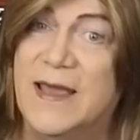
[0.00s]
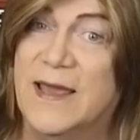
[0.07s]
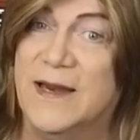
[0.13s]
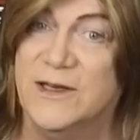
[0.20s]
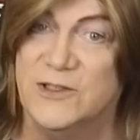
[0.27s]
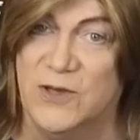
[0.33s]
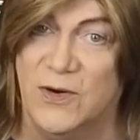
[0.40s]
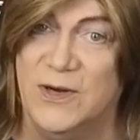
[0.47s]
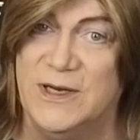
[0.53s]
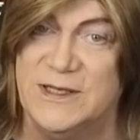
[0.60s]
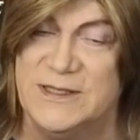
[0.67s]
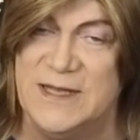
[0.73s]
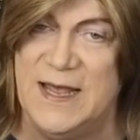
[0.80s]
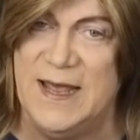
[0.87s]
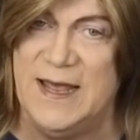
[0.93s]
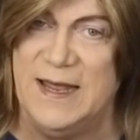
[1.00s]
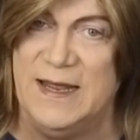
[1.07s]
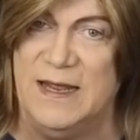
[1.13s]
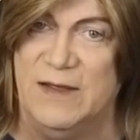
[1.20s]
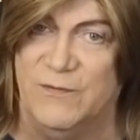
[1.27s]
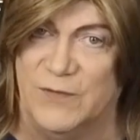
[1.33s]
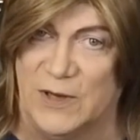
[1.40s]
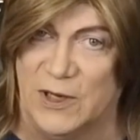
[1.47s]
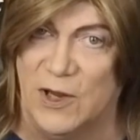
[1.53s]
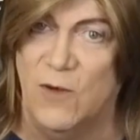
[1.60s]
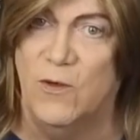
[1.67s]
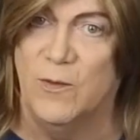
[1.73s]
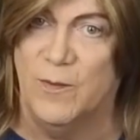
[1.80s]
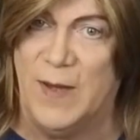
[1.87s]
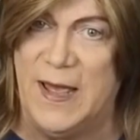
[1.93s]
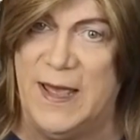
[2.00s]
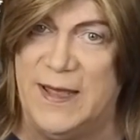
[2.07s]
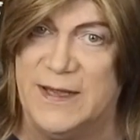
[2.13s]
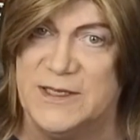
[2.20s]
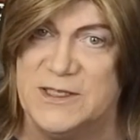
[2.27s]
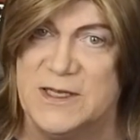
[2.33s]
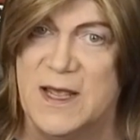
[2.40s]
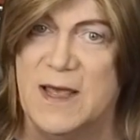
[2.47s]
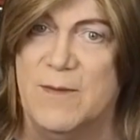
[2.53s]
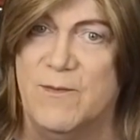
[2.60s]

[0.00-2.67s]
And it's hard to say if the lower bias